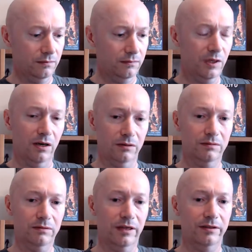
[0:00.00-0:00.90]
Oh,
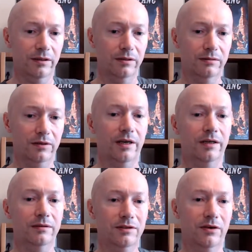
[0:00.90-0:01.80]
yeah, they do.
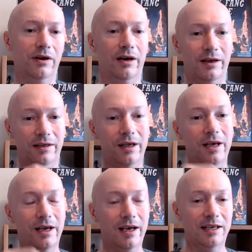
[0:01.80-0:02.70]
Okay, so
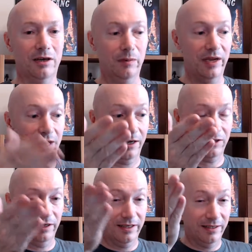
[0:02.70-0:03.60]
it's got to be
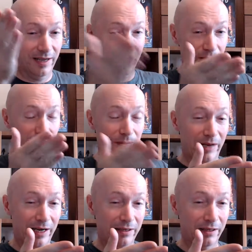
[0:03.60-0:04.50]
actually dead on the
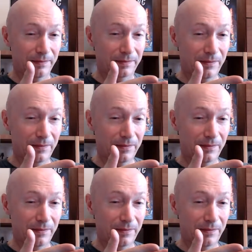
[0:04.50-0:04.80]
magnet,